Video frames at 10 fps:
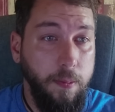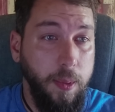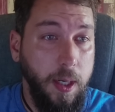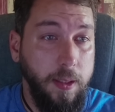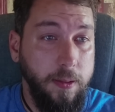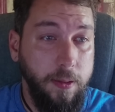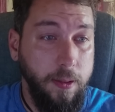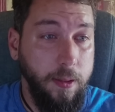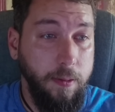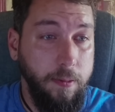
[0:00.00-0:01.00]
But
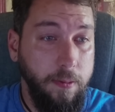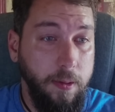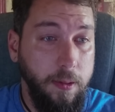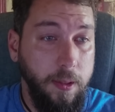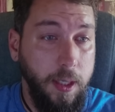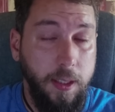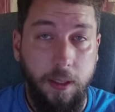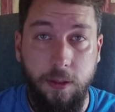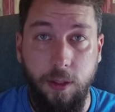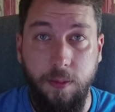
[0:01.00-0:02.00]
I think
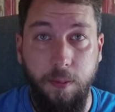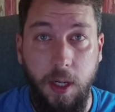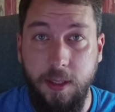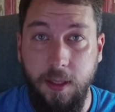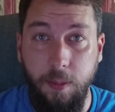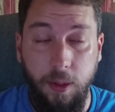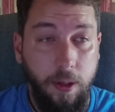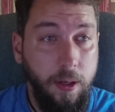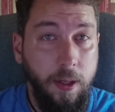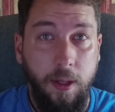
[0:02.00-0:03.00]
it's just much
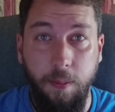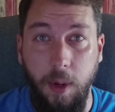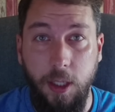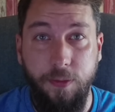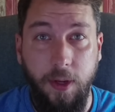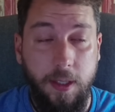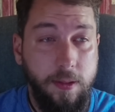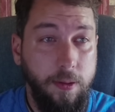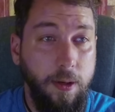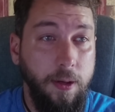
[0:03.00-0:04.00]
simpler, much
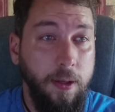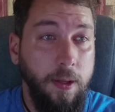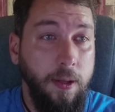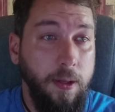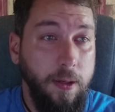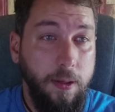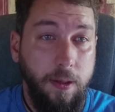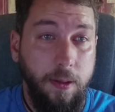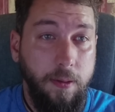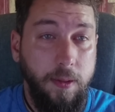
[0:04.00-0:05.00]
faster,
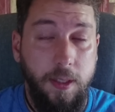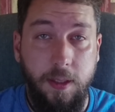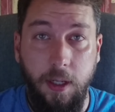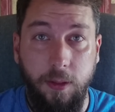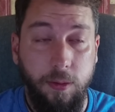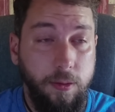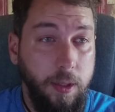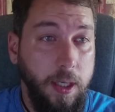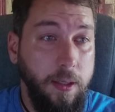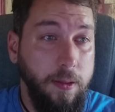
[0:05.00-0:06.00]
easier to
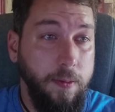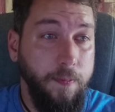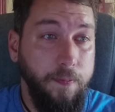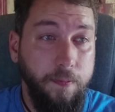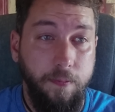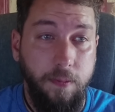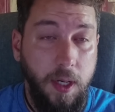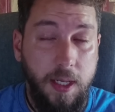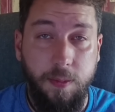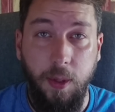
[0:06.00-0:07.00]
train,
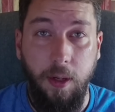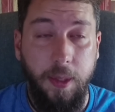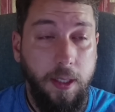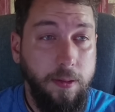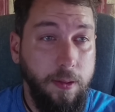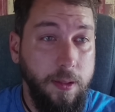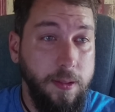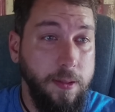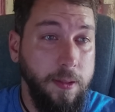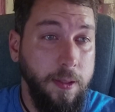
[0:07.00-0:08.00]
less
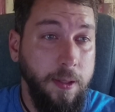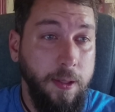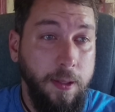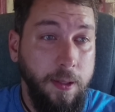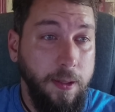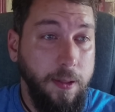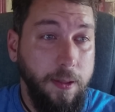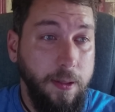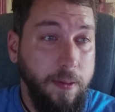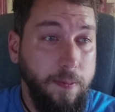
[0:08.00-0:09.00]
parameters,
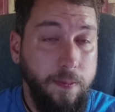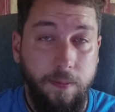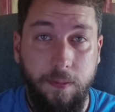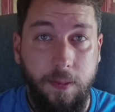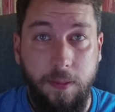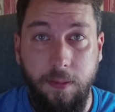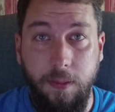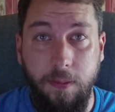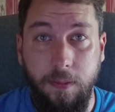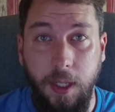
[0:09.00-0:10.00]

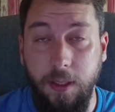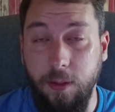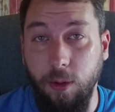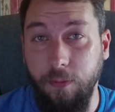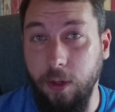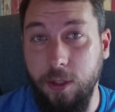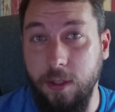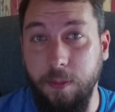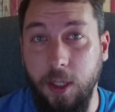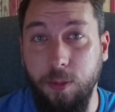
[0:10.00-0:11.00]
and it
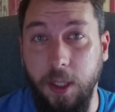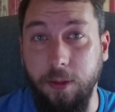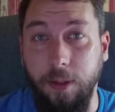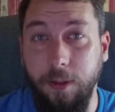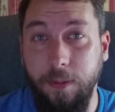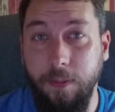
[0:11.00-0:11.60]
converges much better.